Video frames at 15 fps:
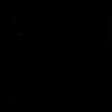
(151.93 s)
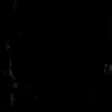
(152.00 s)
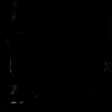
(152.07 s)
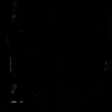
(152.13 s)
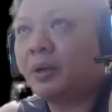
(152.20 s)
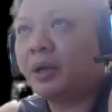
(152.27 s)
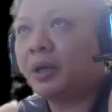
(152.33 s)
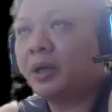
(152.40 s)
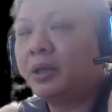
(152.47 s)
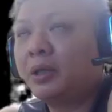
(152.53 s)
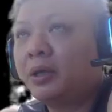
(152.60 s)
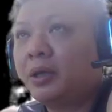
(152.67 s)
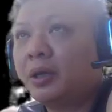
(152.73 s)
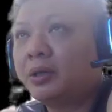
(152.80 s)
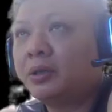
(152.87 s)
Black
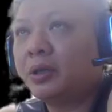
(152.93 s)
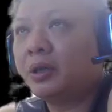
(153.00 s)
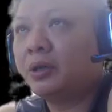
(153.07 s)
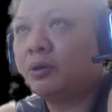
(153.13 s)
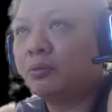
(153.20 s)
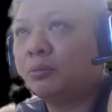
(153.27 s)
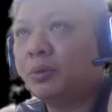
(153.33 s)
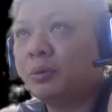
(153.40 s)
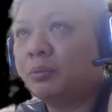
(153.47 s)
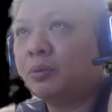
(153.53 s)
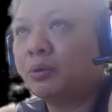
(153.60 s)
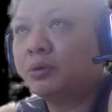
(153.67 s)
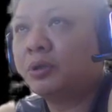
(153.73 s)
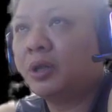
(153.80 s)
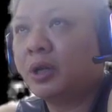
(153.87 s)
indicates that he'll be
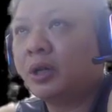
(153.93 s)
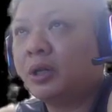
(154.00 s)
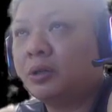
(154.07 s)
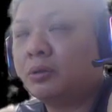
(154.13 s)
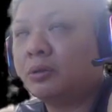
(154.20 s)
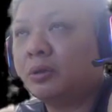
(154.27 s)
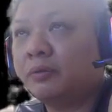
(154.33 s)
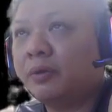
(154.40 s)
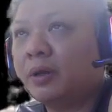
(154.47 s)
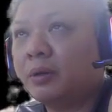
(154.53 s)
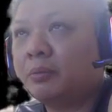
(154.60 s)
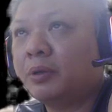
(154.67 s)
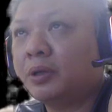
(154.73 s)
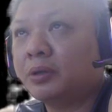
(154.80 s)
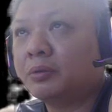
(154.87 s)
most likely to develop
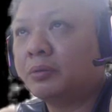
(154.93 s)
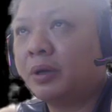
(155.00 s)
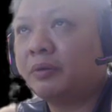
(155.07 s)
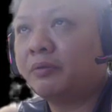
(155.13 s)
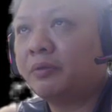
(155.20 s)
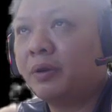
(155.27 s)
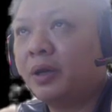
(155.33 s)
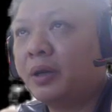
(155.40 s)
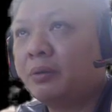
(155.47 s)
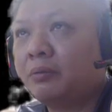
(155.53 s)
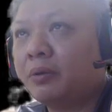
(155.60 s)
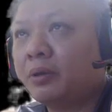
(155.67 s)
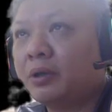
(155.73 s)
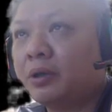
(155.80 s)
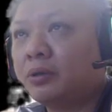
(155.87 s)
his right flank with
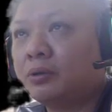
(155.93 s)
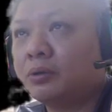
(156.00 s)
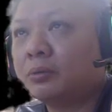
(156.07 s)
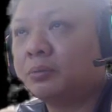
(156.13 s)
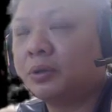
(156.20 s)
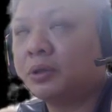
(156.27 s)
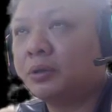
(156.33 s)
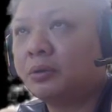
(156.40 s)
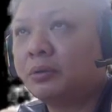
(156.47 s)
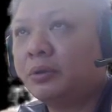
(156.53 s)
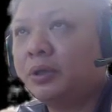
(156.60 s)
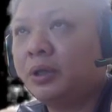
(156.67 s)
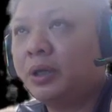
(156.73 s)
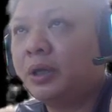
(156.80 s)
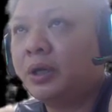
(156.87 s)
h2 plus
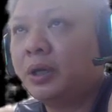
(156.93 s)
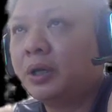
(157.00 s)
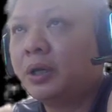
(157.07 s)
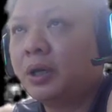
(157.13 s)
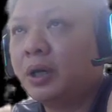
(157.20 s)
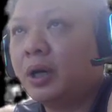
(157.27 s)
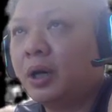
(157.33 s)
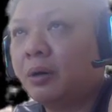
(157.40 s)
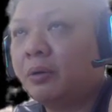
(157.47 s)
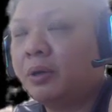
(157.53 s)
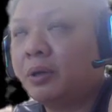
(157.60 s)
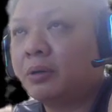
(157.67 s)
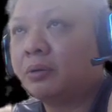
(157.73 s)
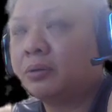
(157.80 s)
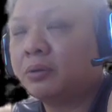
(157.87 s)
3, r1
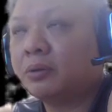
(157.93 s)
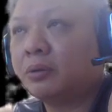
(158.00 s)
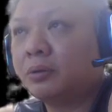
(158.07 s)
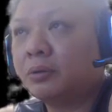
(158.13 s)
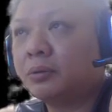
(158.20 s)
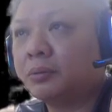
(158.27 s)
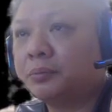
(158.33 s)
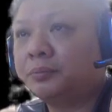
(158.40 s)
equals to 2.